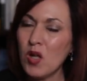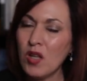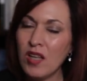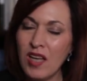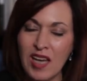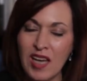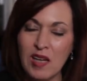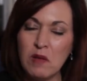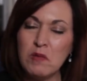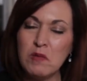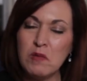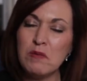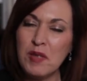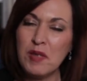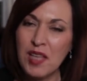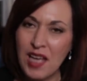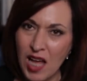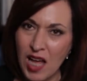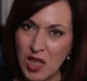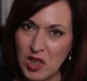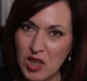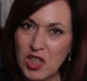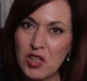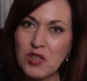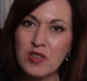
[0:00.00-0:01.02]
I would be out
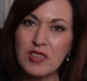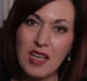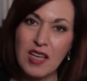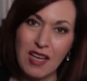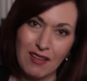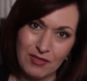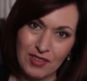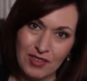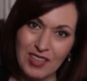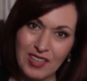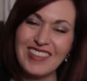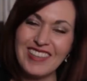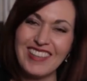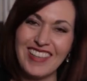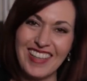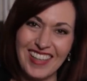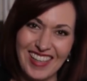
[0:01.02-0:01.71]
there definitely